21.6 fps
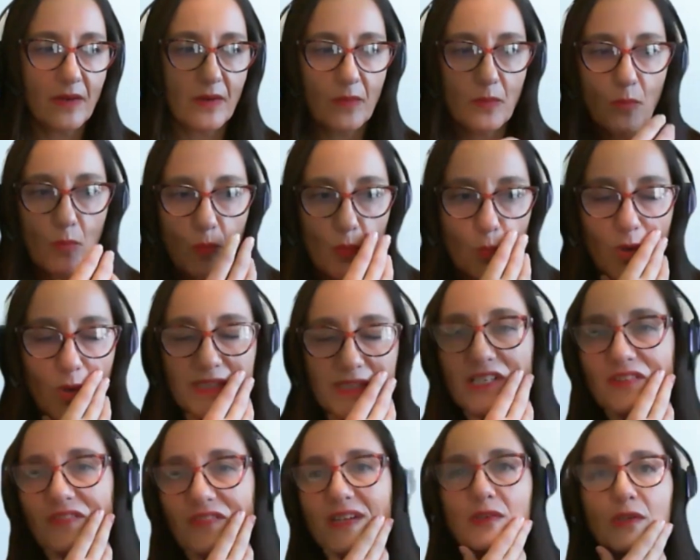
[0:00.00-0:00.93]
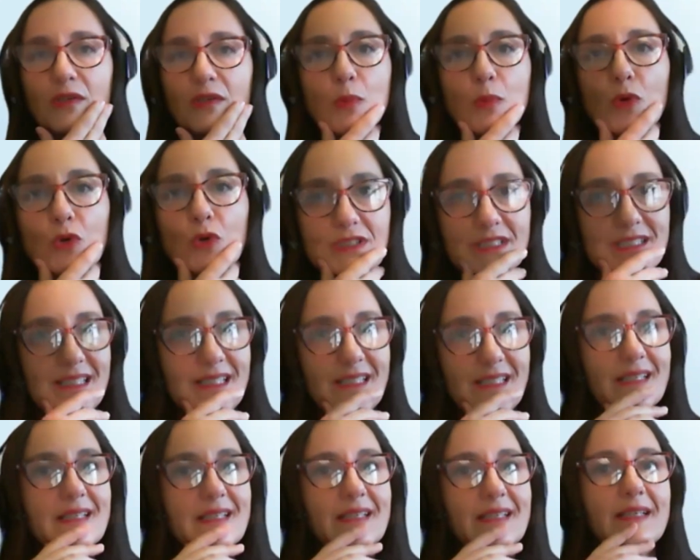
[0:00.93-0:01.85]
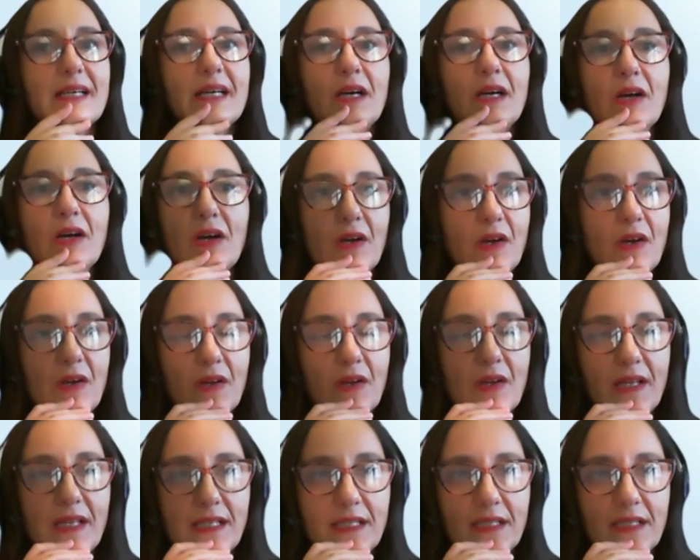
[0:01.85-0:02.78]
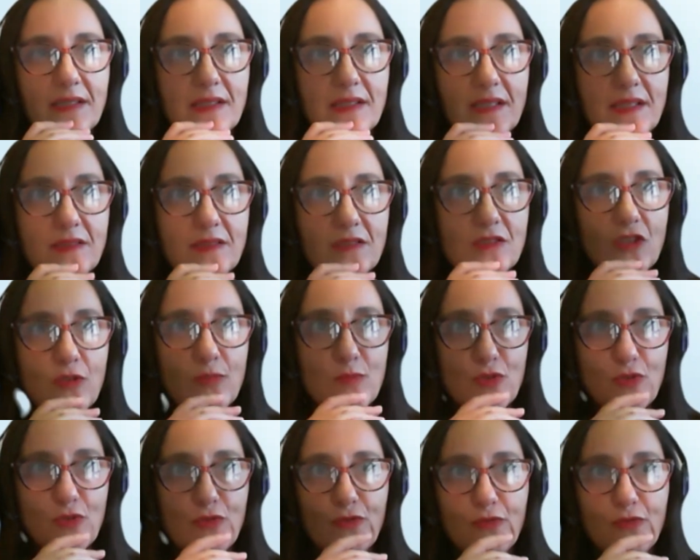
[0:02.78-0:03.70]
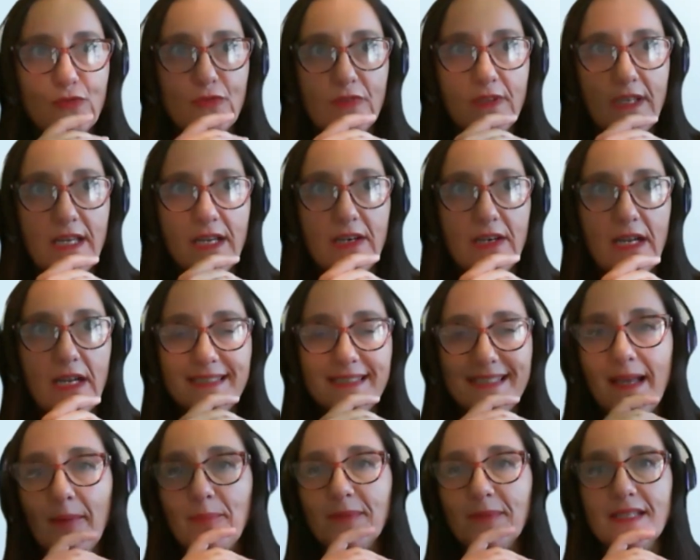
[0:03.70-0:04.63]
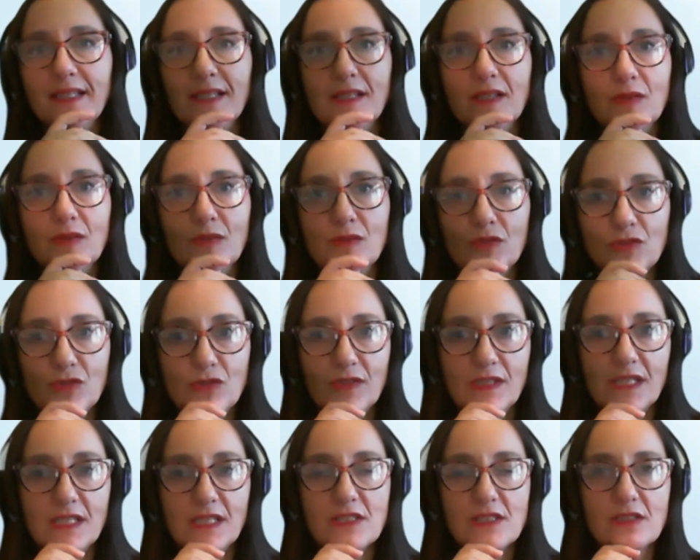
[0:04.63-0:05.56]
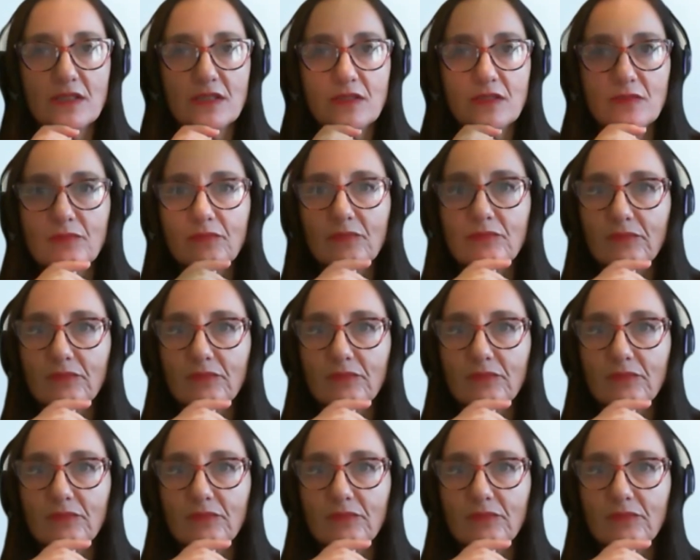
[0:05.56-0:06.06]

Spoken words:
what are they reporting in terms of their adapting to these